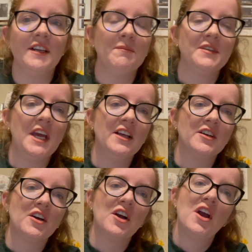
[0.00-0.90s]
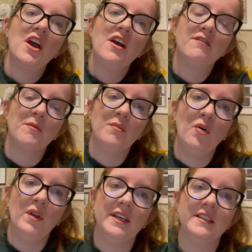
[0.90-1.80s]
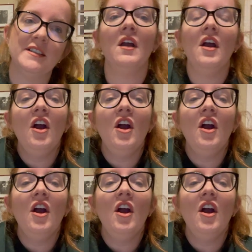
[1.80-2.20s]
tailor from Poland.